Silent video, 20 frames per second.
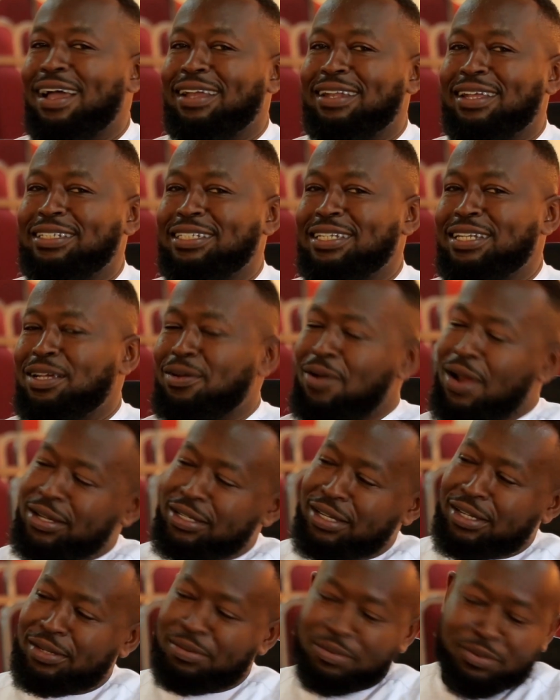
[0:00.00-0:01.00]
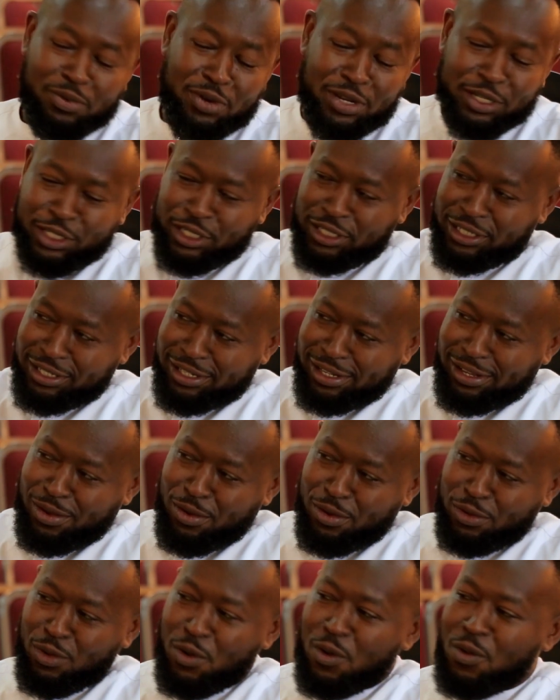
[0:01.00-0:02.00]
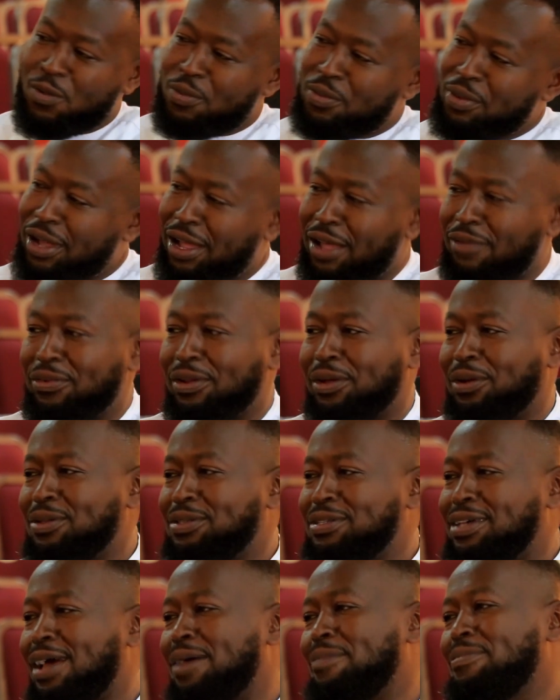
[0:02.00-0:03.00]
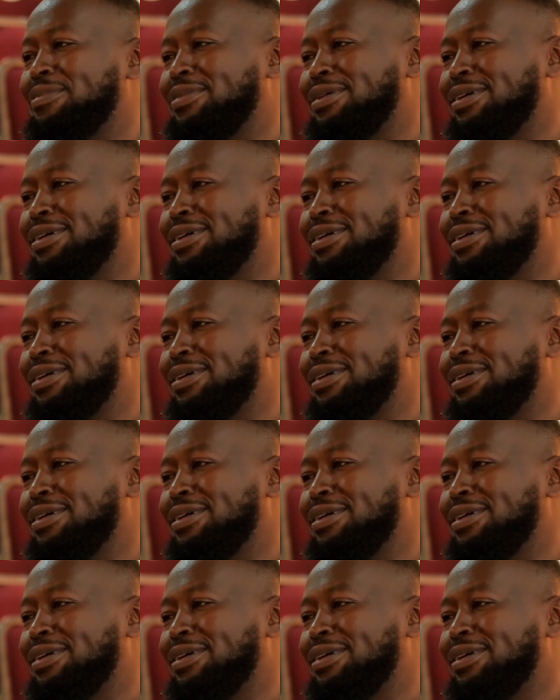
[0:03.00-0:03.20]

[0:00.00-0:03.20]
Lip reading: The genie granted his wish. He was home, having a good time.